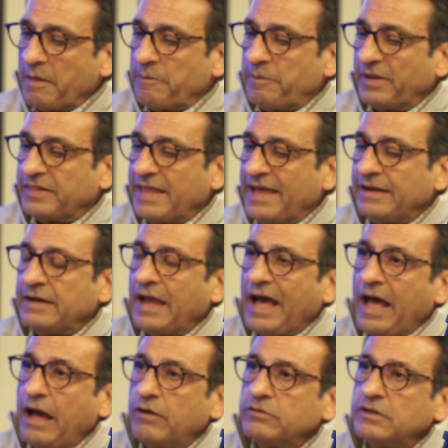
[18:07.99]
But then
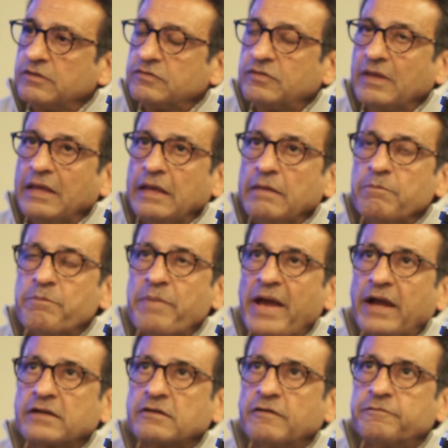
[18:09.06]
how does the
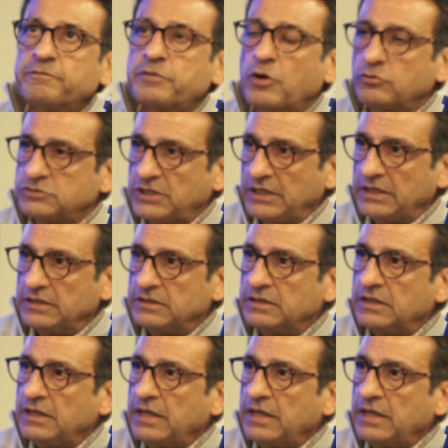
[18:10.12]
impact of protein,